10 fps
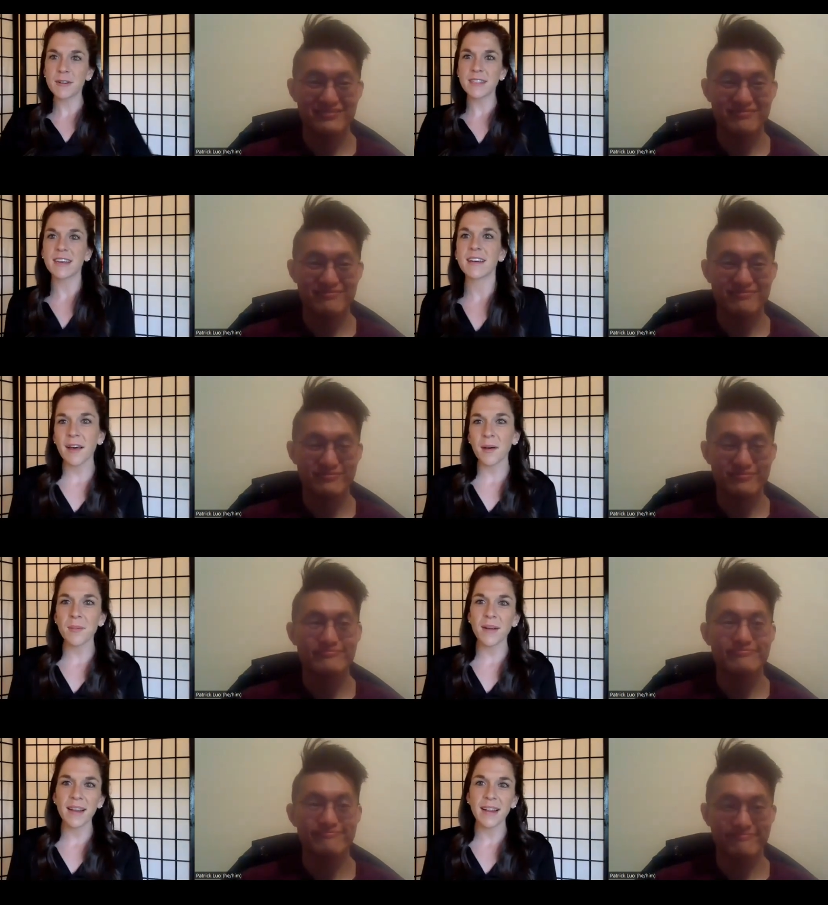Speaker 1: looking forward to
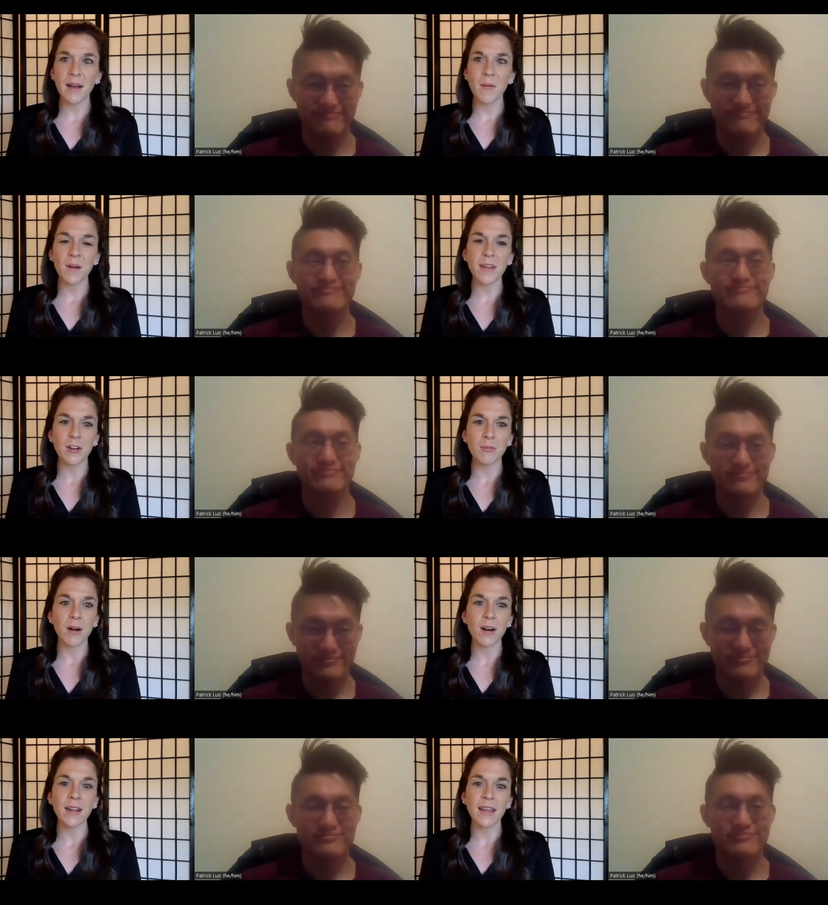celebrating that one
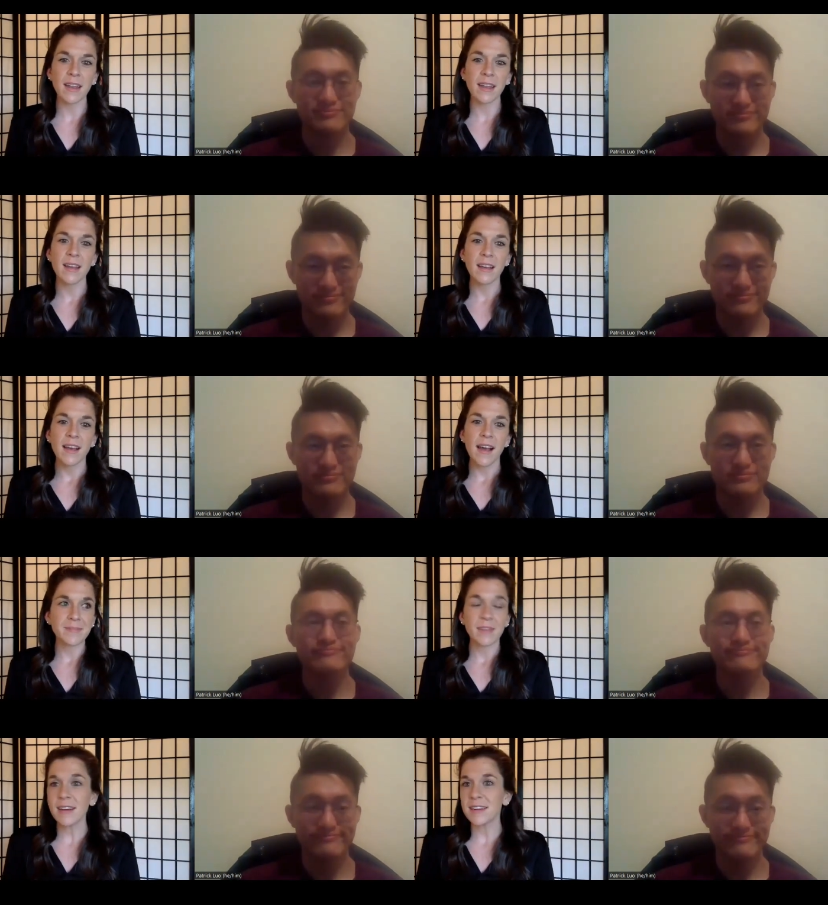year mark. And
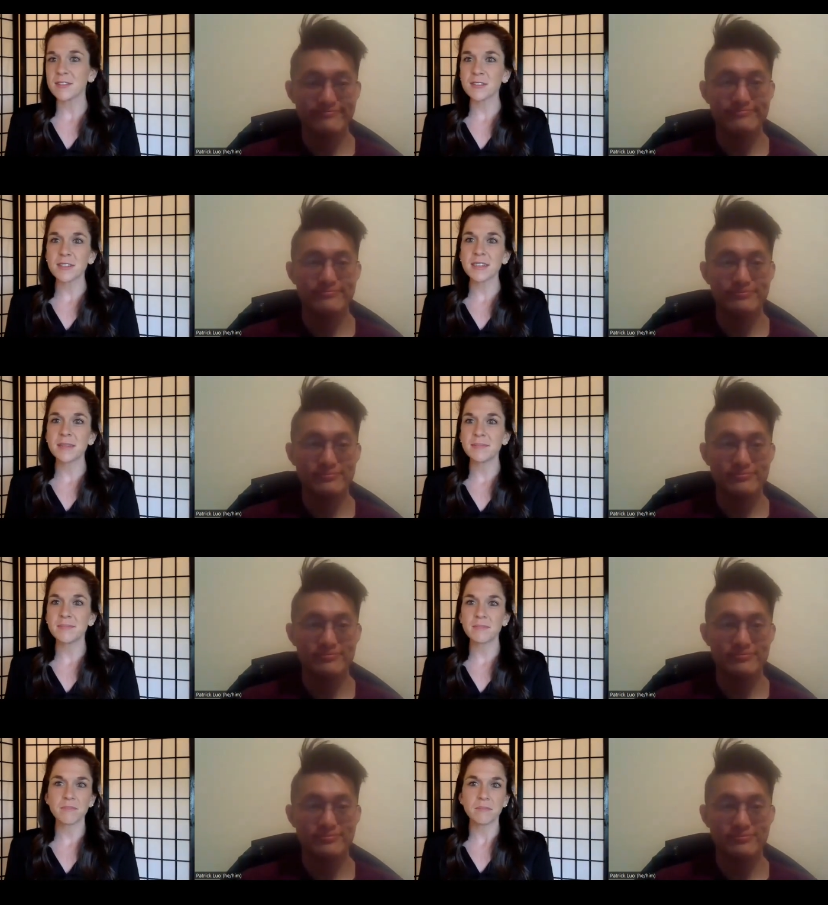yeah, just
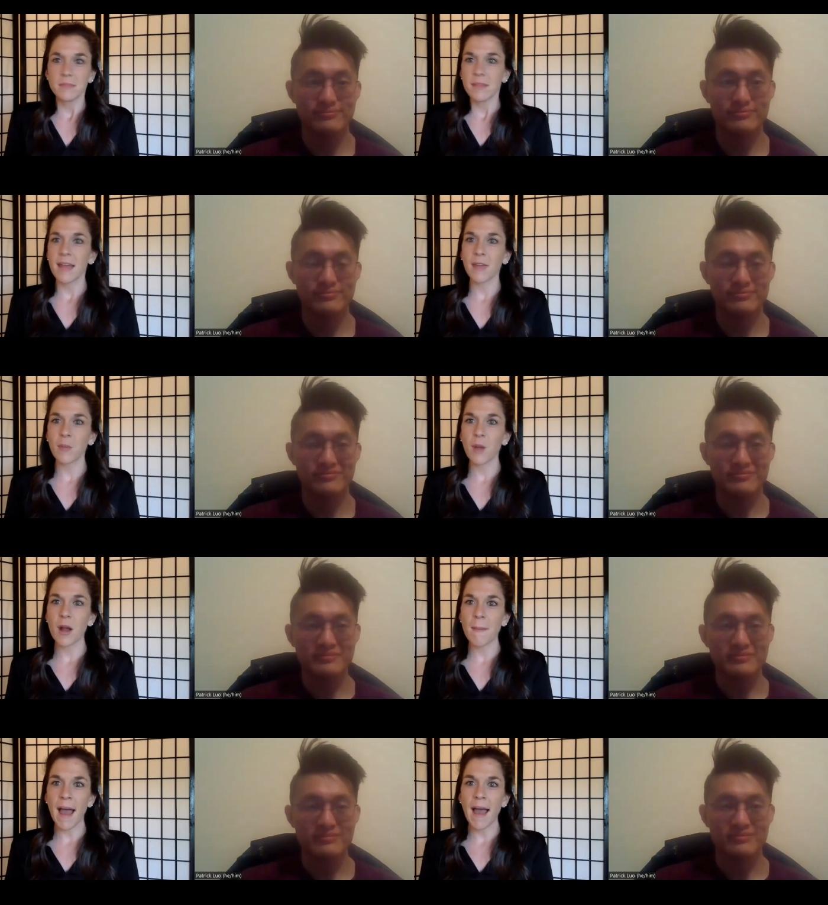that's where
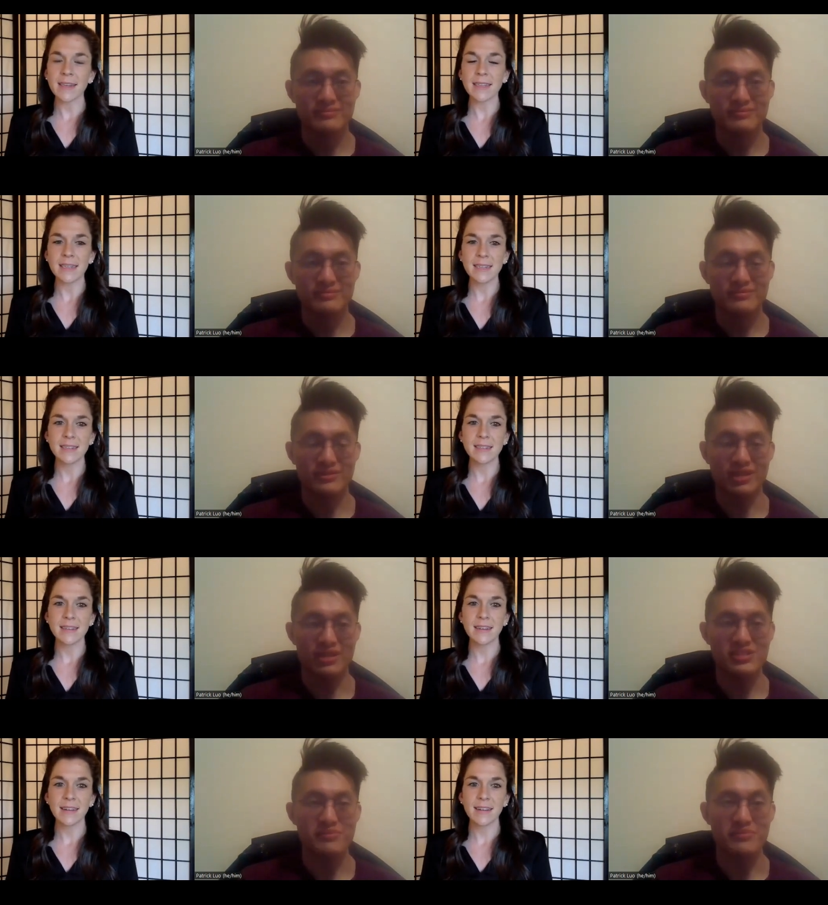I'm at.
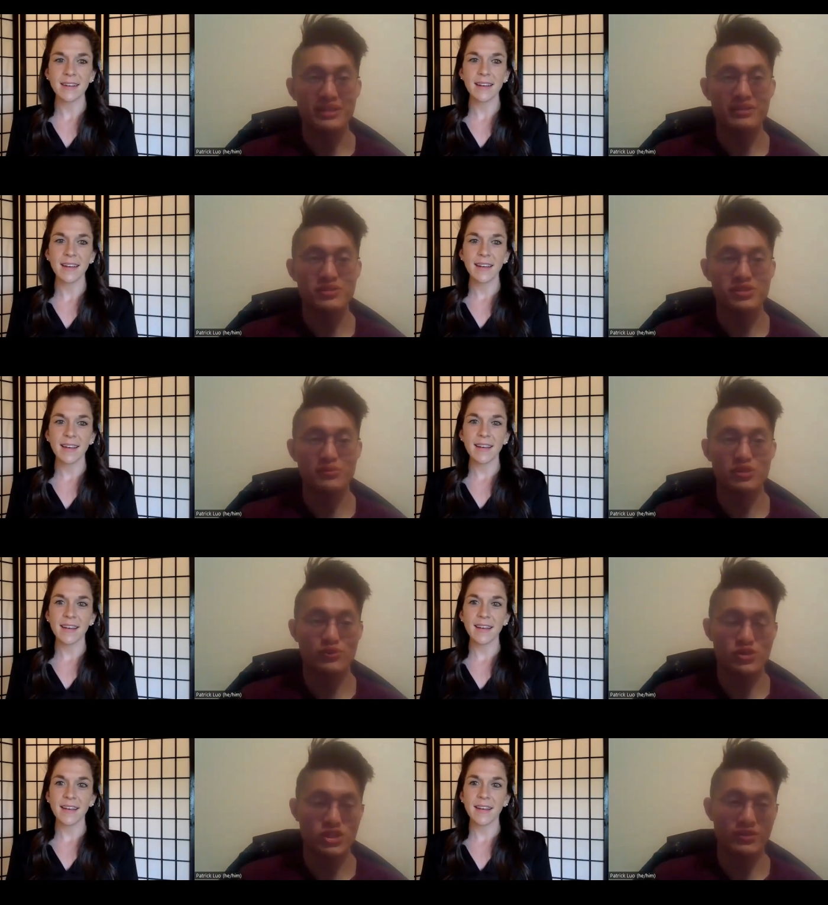
Speaker 2: Awesome. Thank you
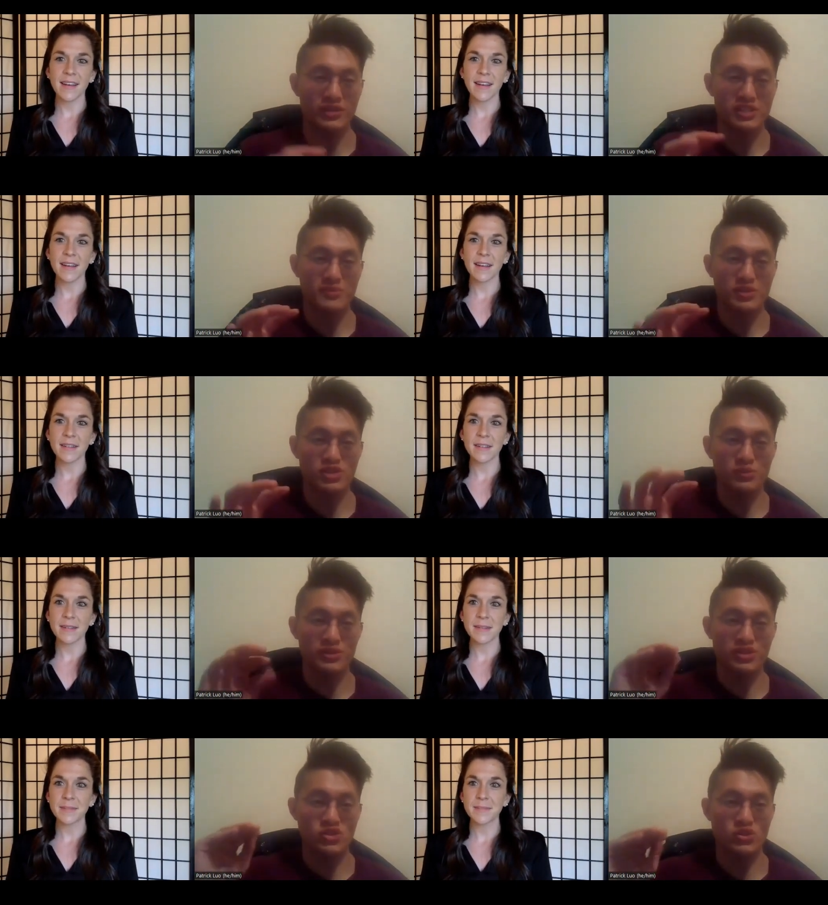so much for sharing,
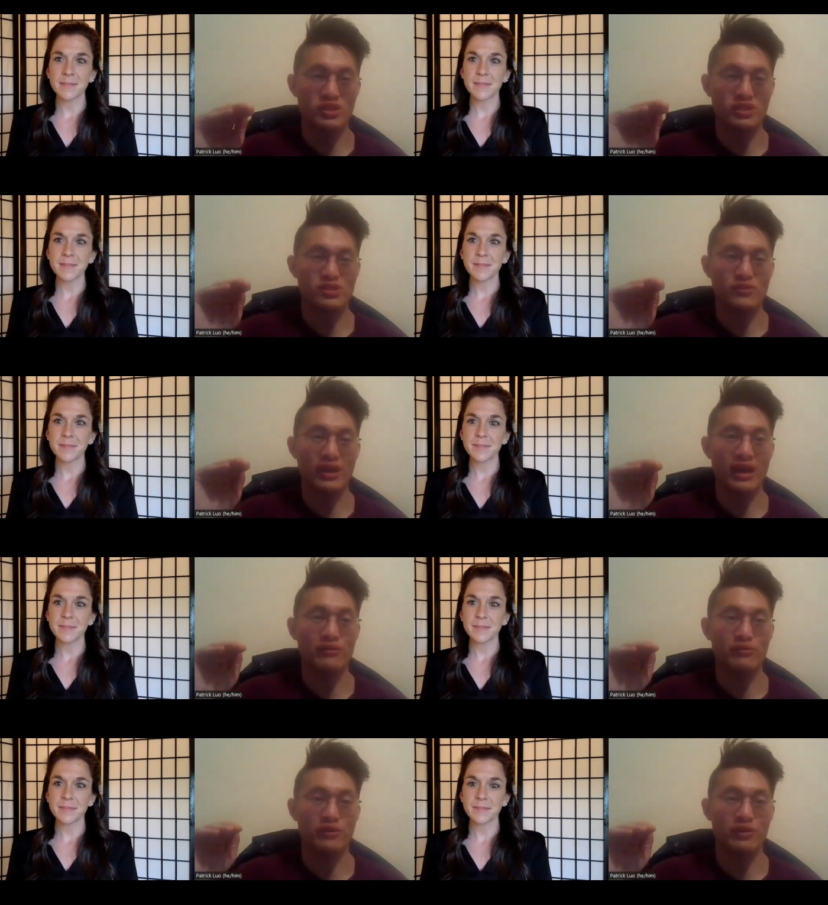especially with the journey that
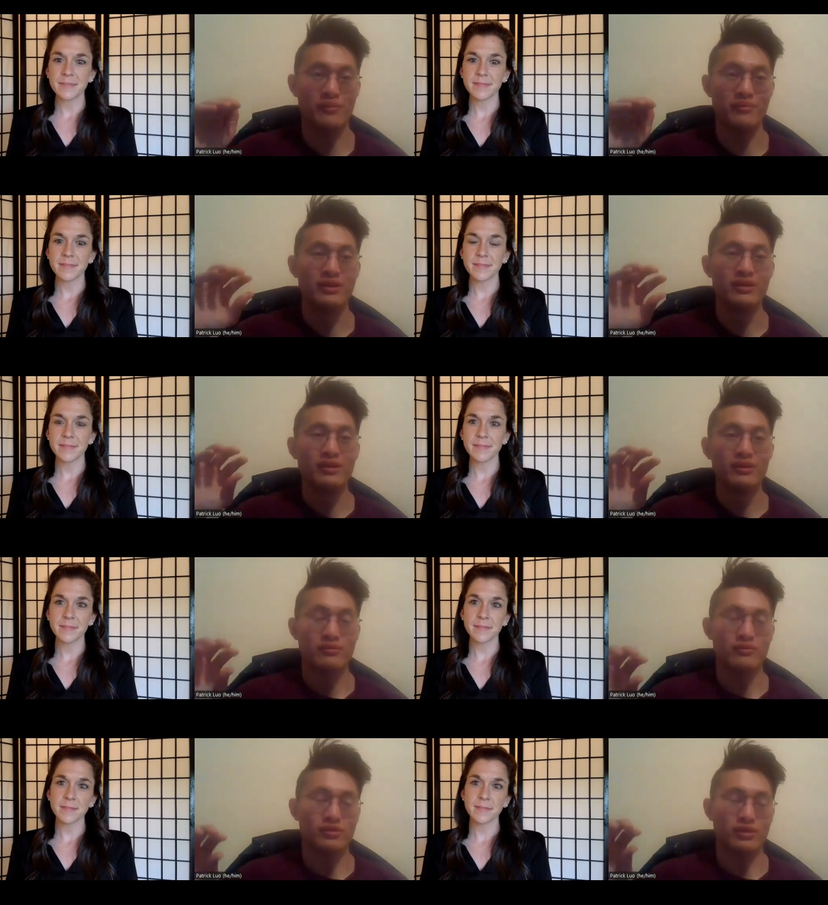you've had from
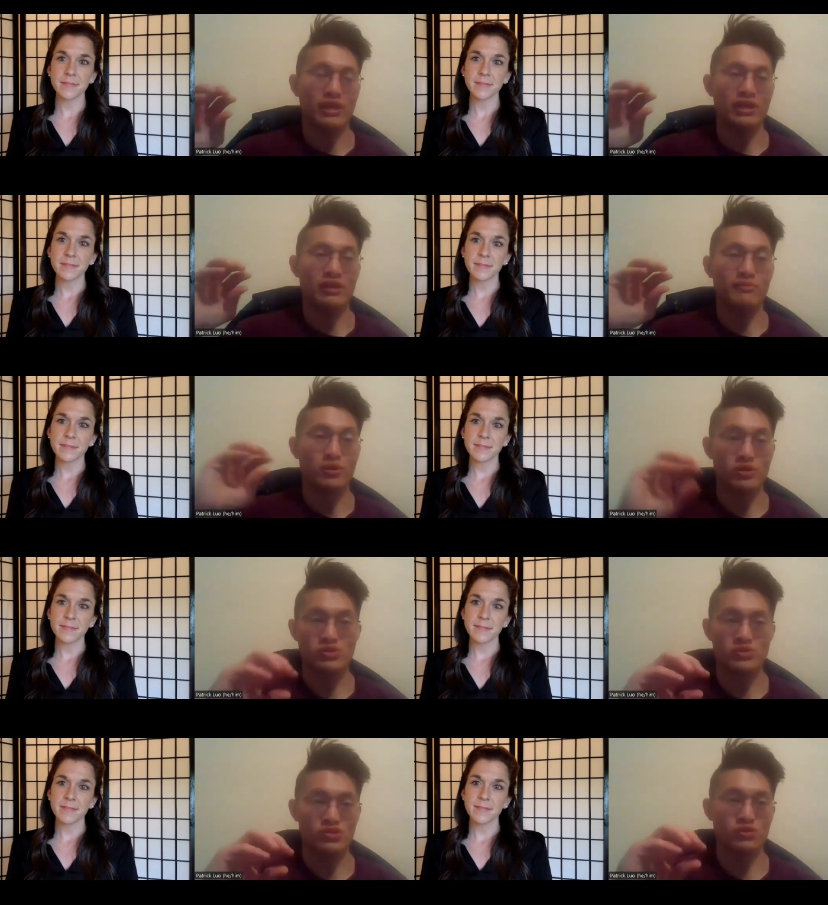
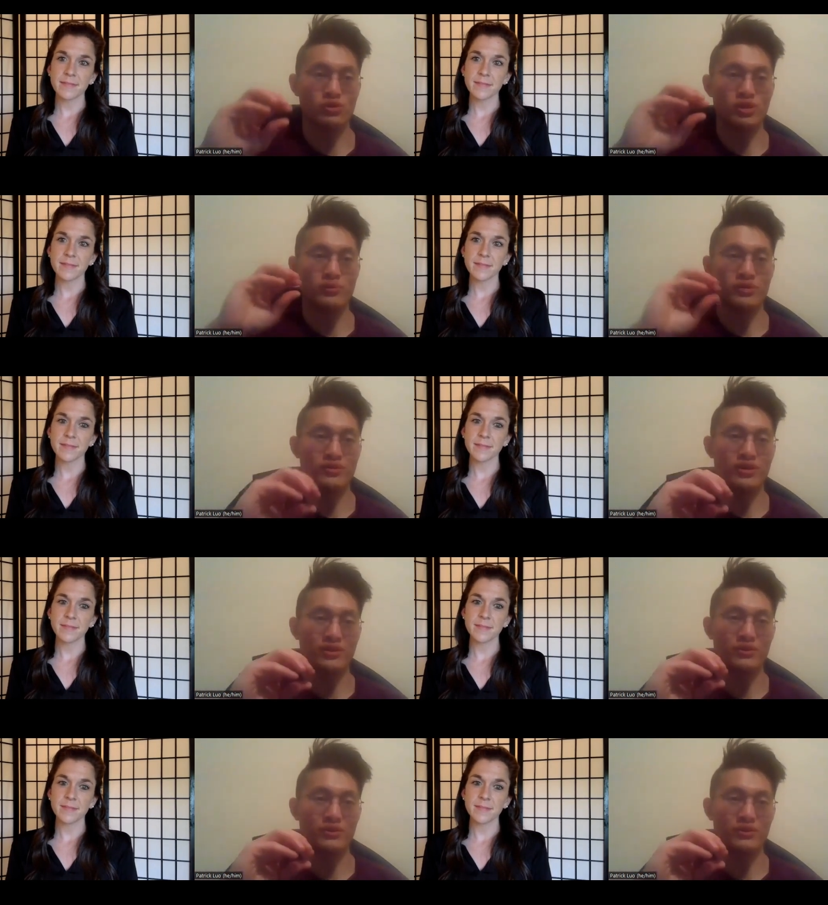a personal story with